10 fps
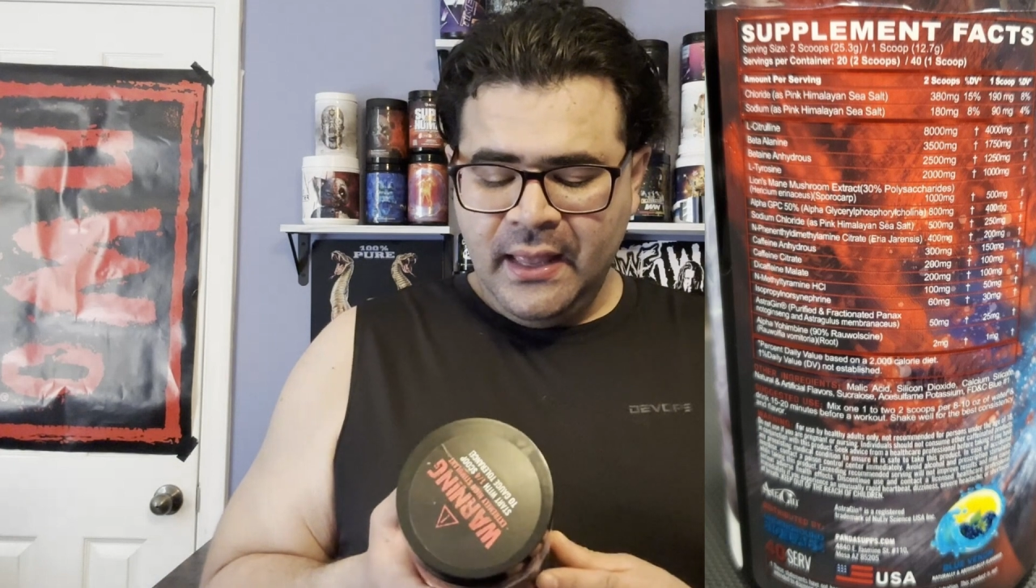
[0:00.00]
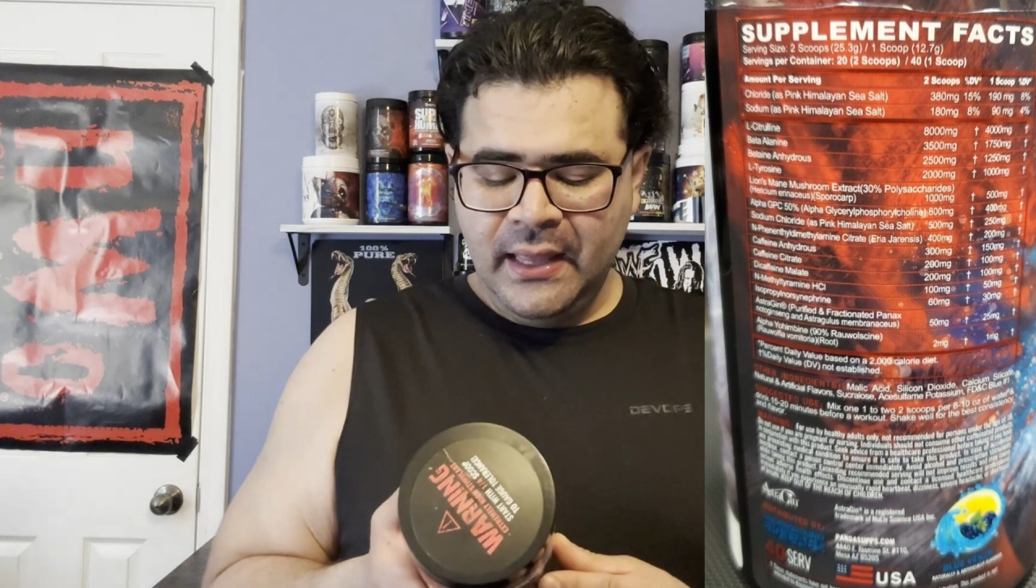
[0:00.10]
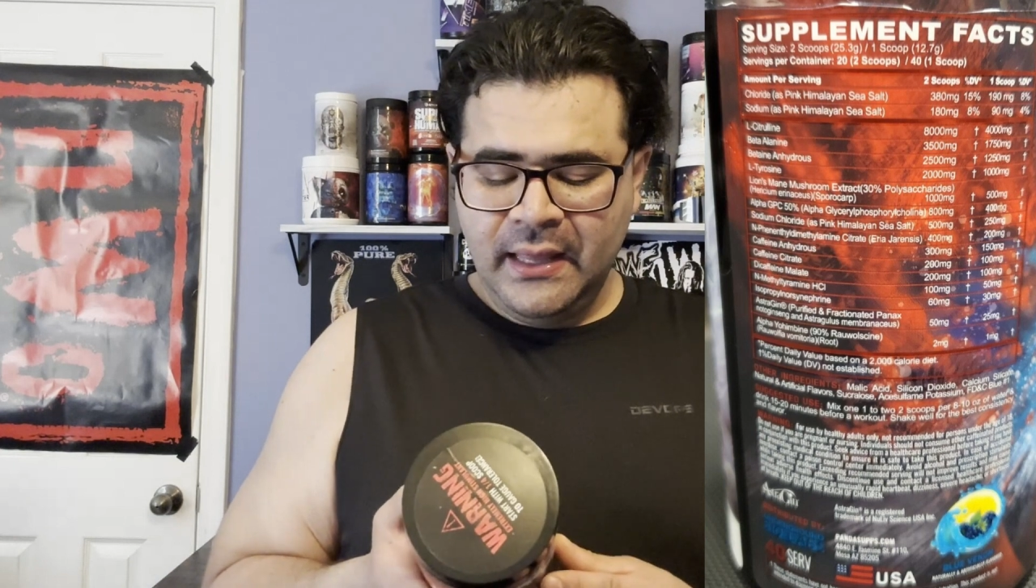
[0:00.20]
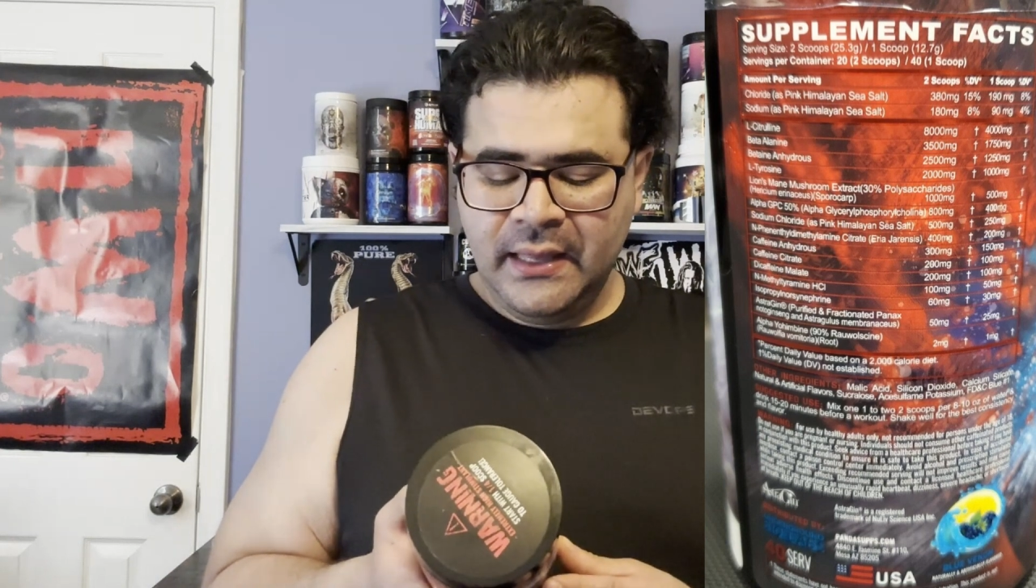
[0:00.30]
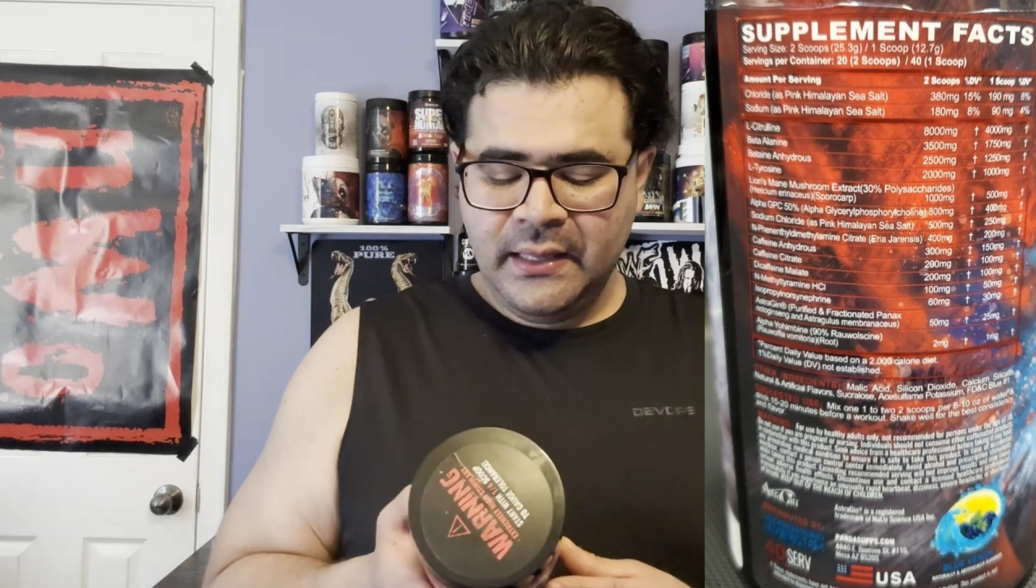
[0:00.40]

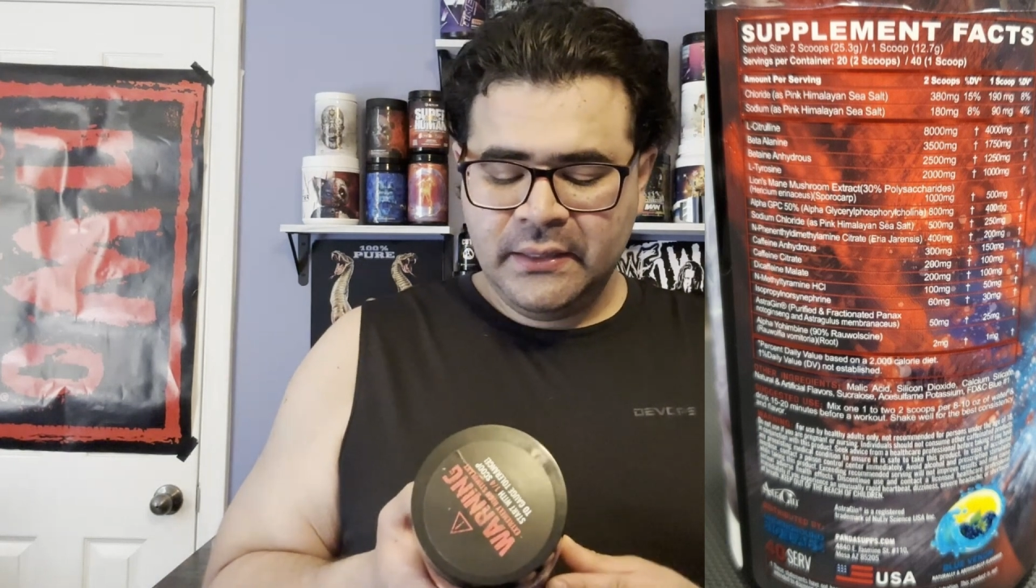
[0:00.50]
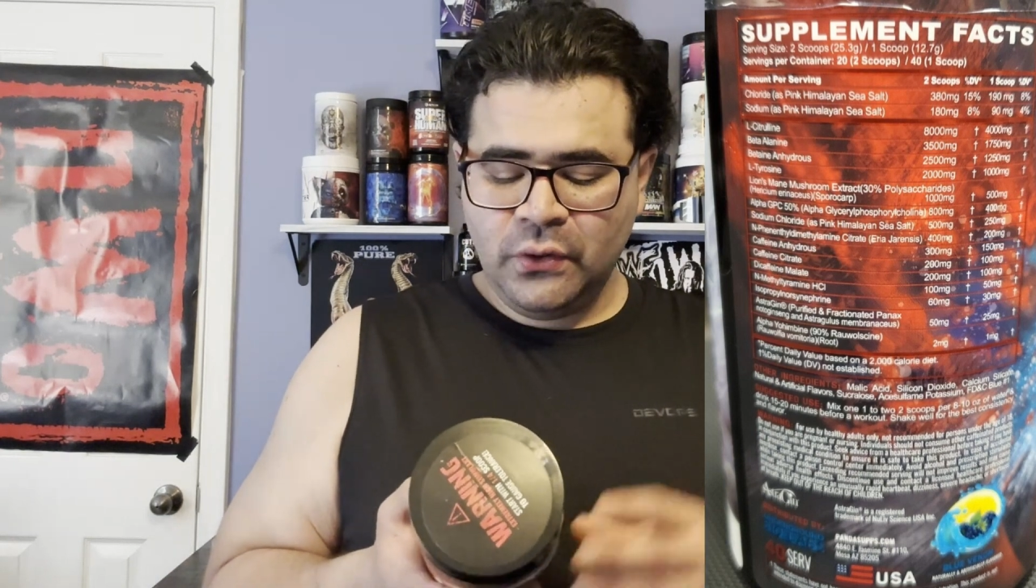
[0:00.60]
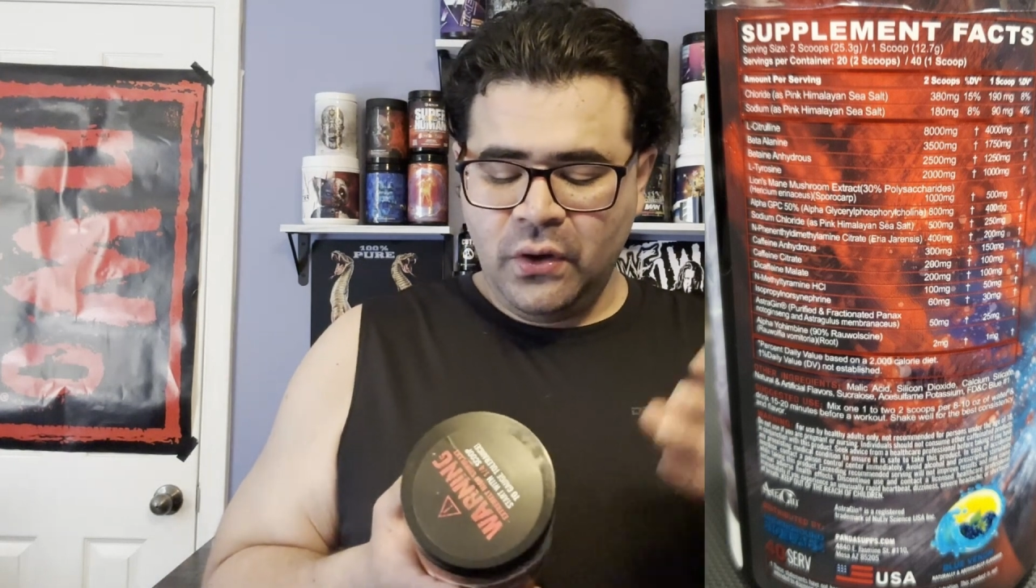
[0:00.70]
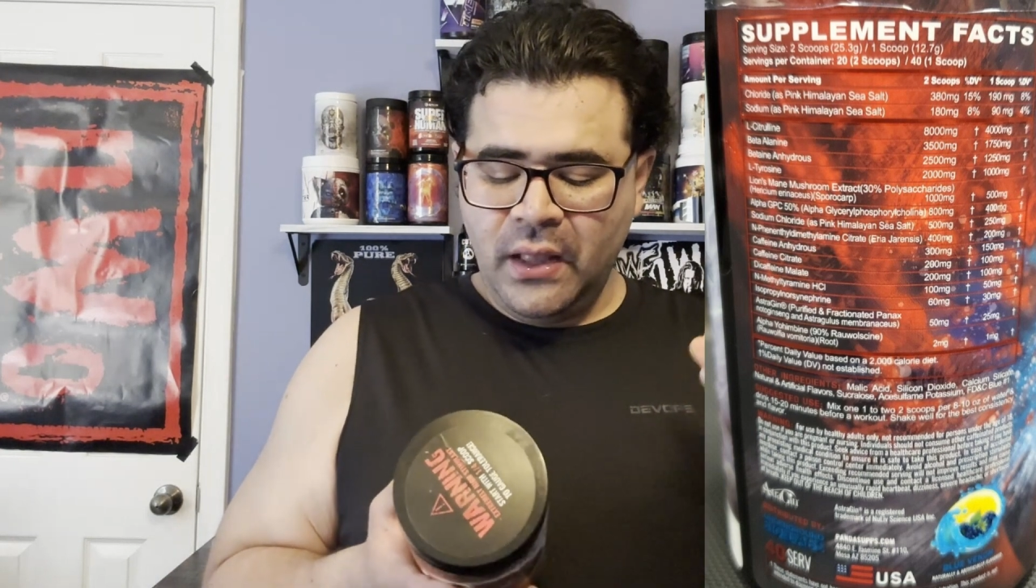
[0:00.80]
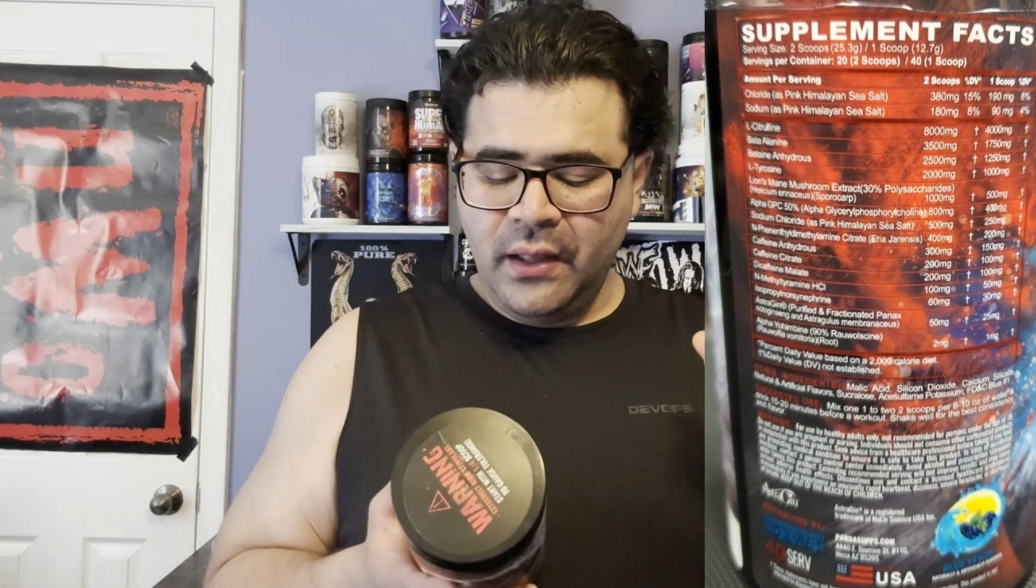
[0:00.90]
and
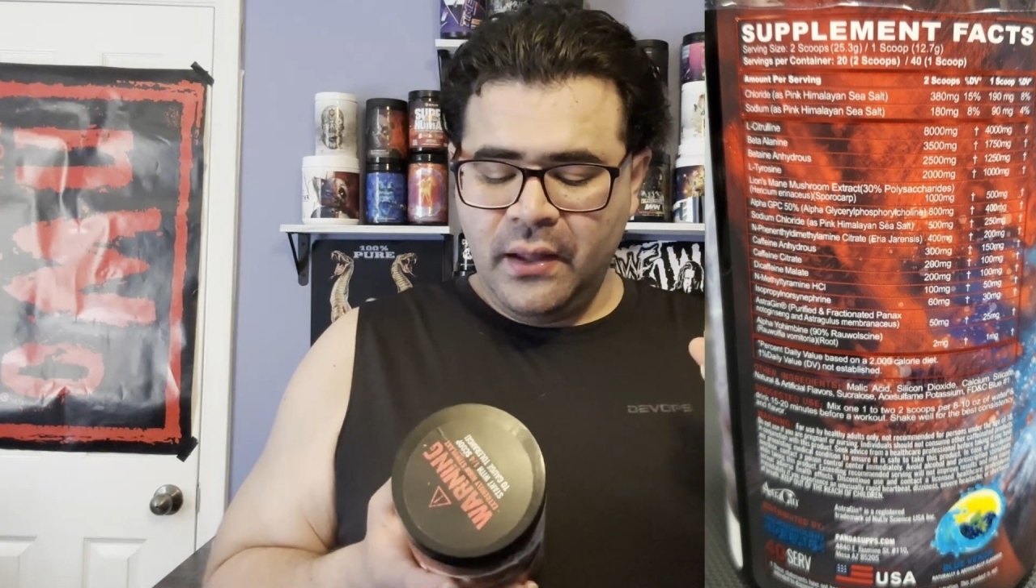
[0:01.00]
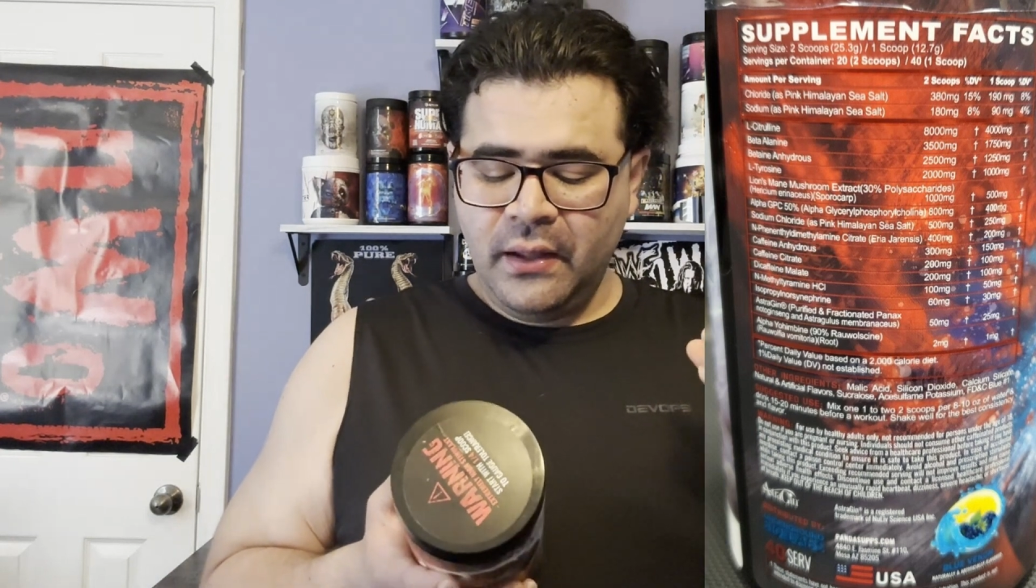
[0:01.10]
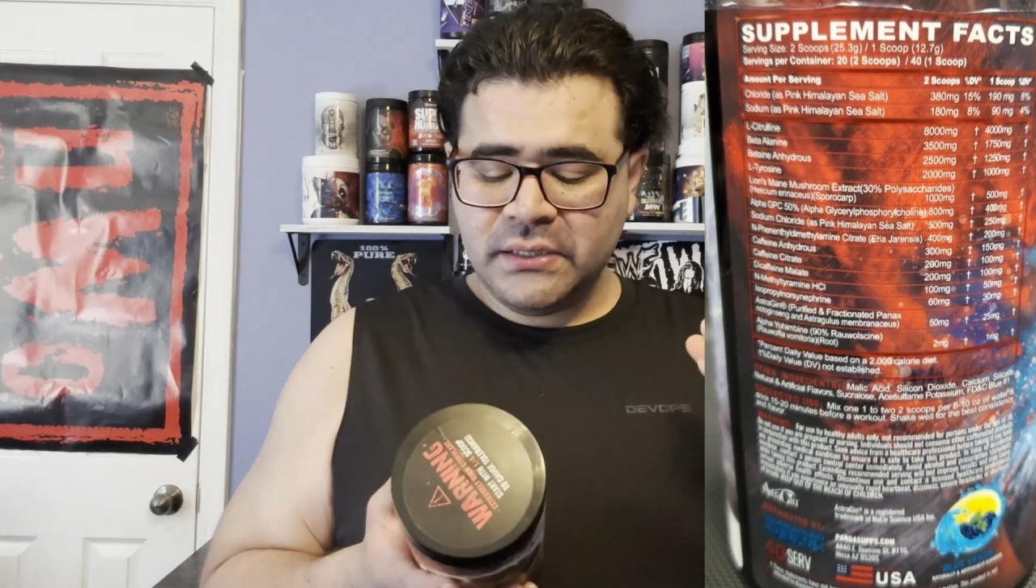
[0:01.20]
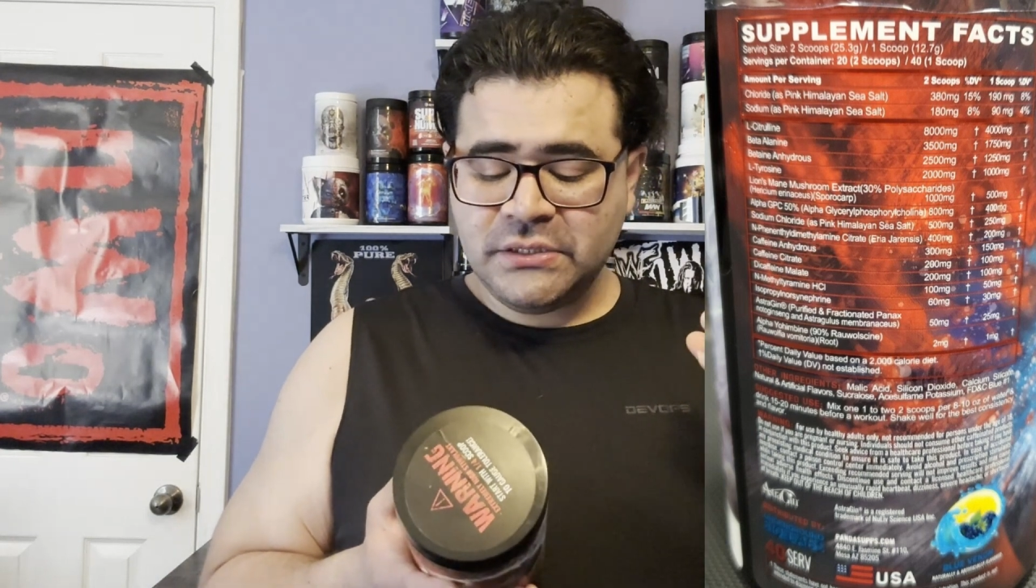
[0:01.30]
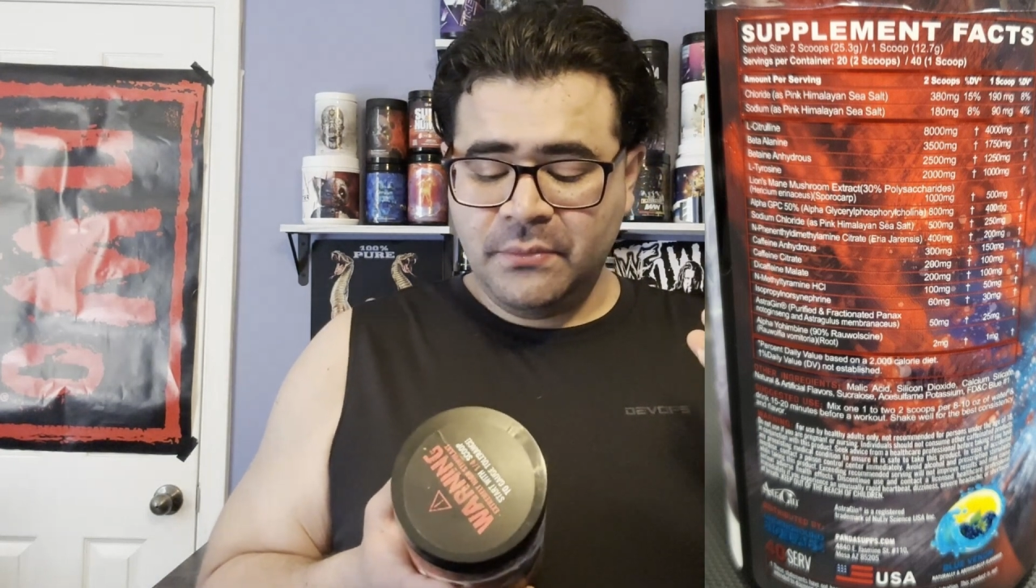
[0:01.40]

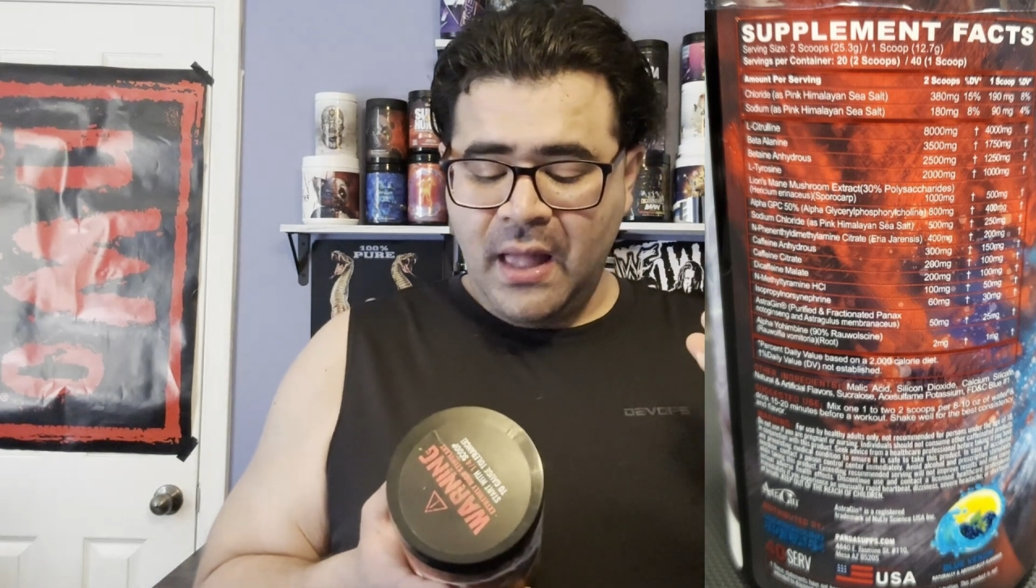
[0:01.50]
some